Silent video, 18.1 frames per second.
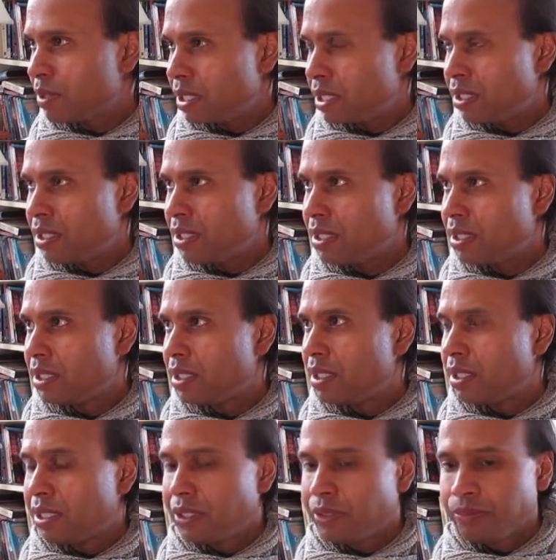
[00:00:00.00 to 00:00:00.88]
me,
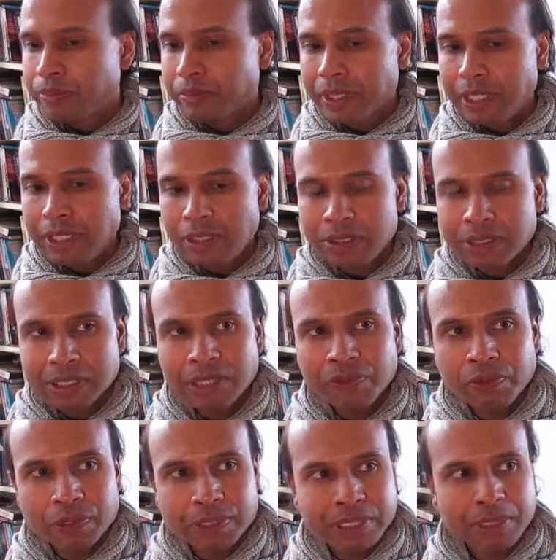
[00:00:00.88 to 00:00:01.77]
you know,
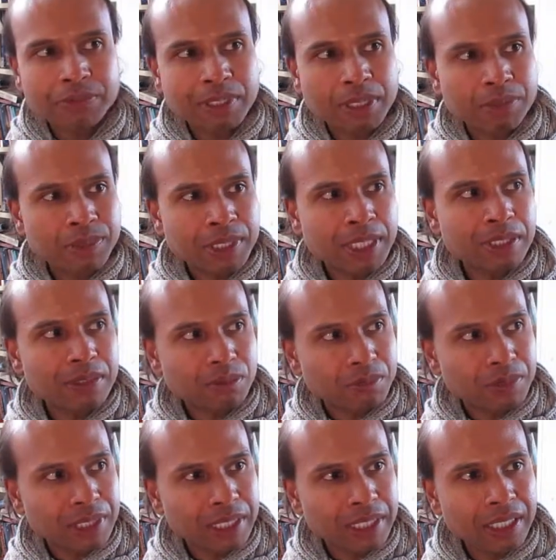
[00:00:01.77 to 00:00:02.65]
stuff will sometimes
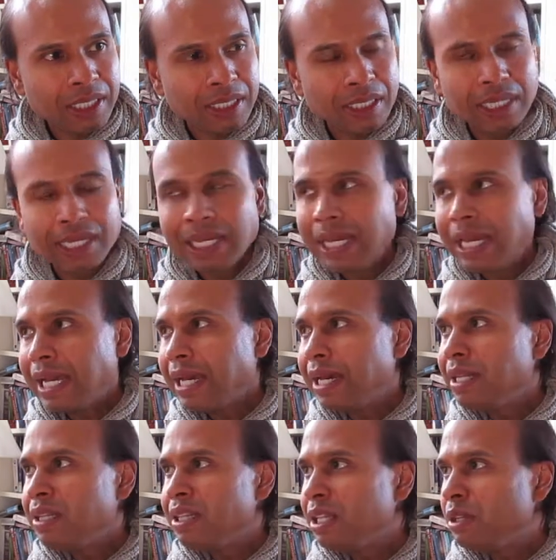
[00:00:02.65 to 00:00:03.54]
hit me.
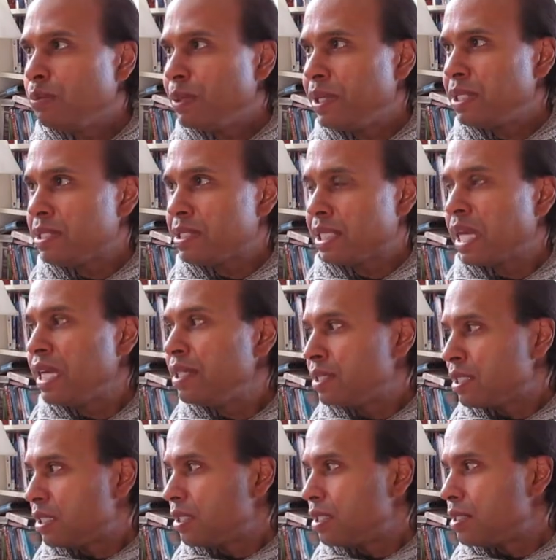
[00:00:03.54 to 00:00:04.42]
And there'll be a
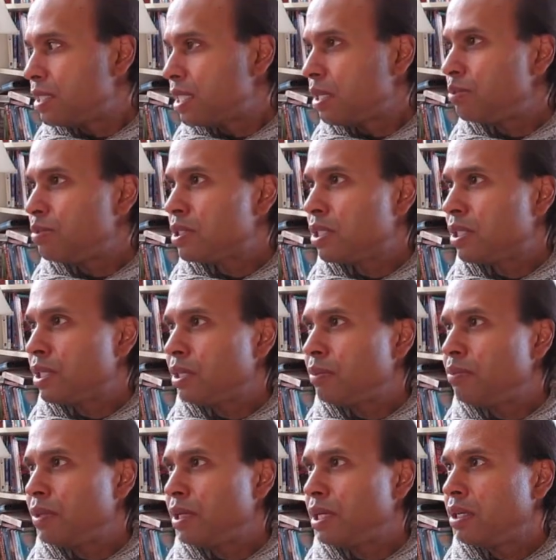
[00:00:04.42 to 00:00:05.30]
saint at the same
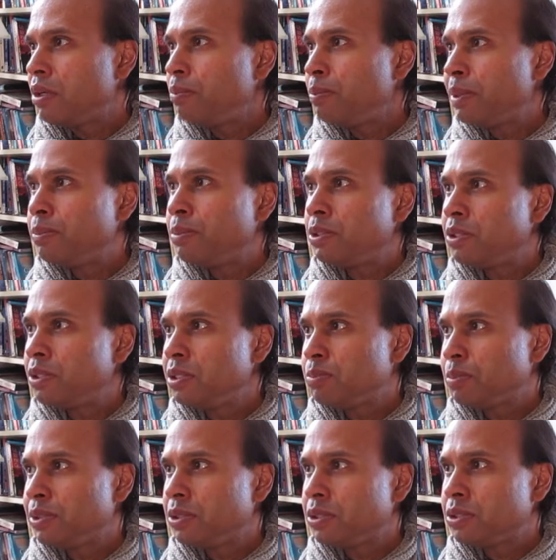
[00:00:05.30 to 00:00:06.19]
time. I know people who do
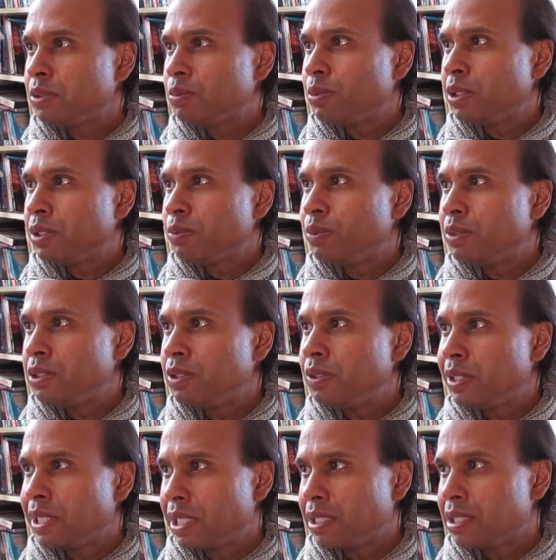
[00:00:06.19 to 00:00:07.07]
spiritual work will
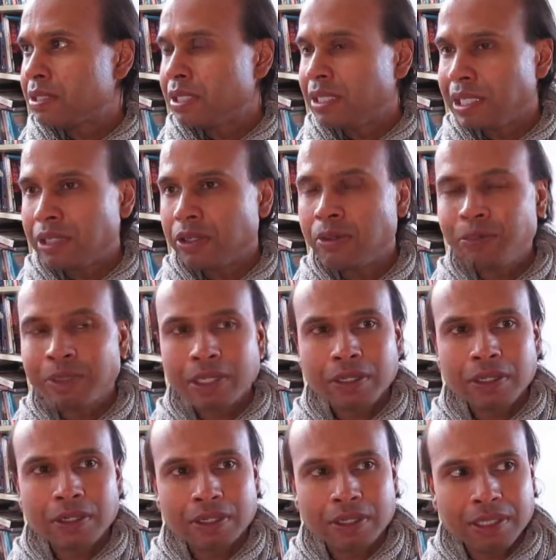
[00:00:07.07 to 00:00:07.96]
do that. It's like, oh my
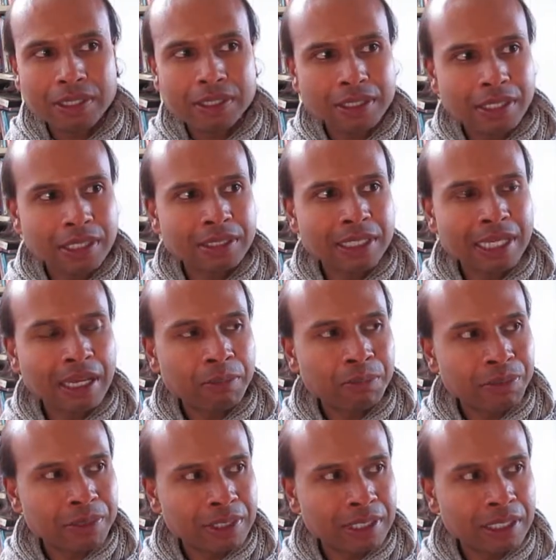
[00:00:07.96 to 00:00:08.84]
God, this thing's
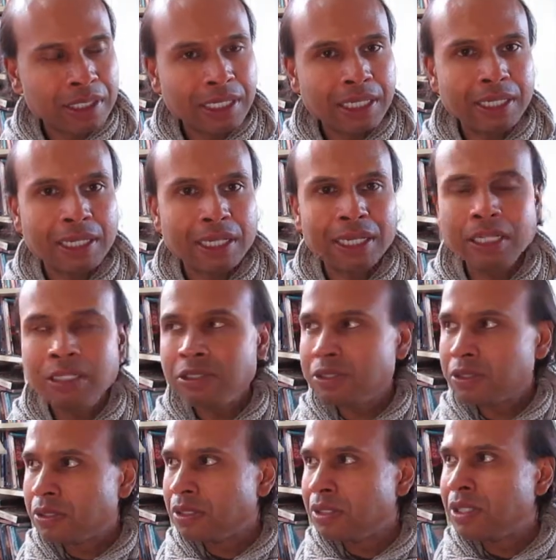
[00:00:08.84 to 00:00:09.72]
happened, and yet an
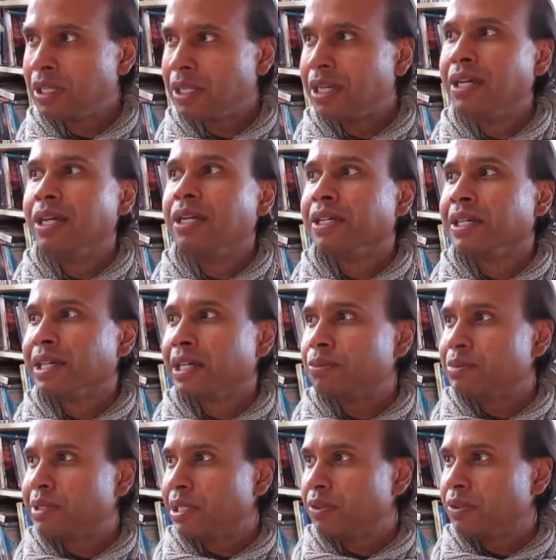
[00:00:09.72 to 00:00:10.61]
angel
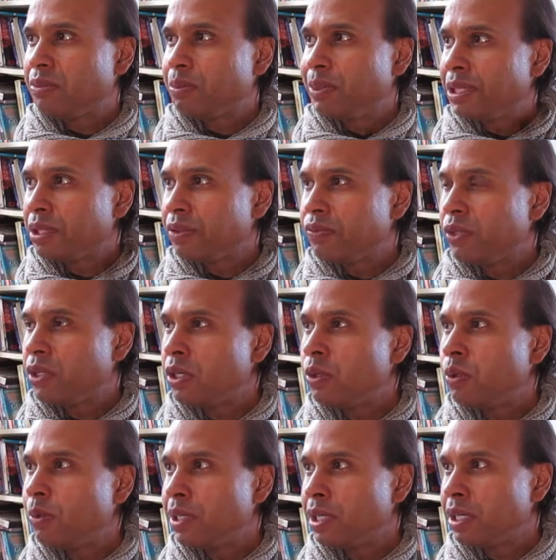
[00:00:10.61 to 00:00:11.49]
comes out of the middle of
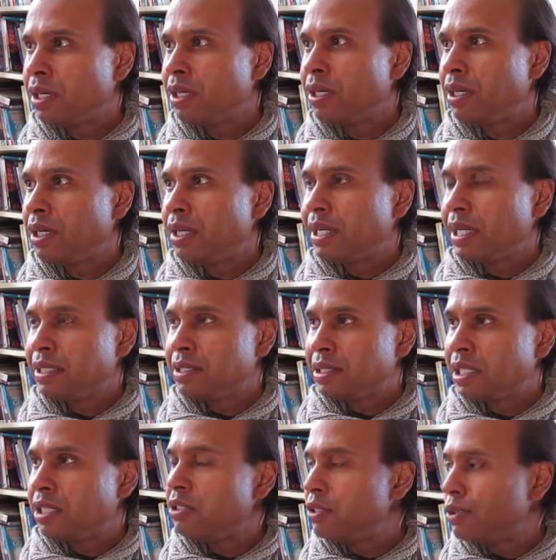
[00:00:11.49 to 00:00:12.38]
nowhere
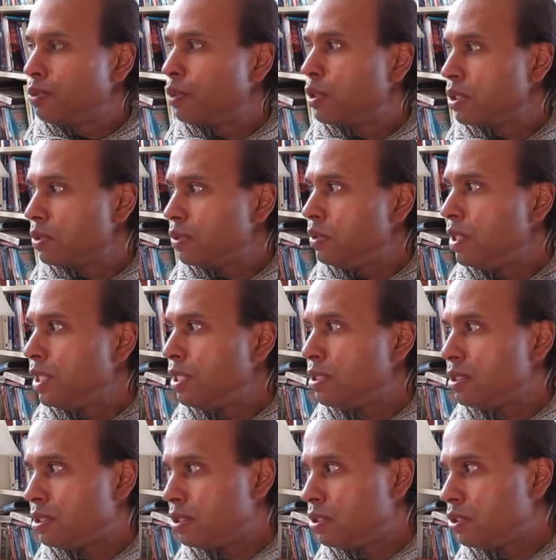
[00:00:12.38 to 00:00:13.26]
and tells you what you
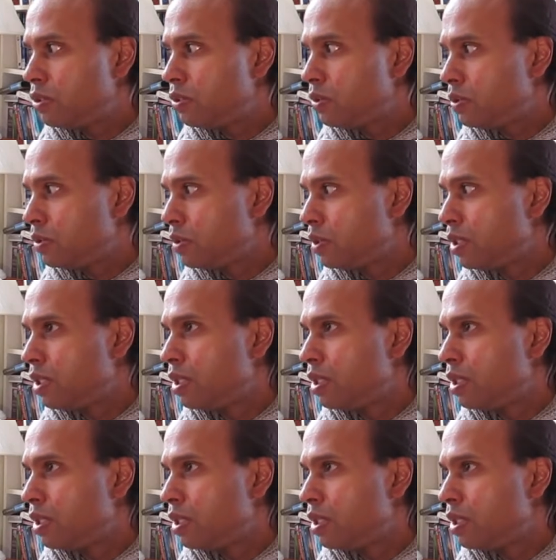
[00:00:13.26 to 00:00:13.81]
need to do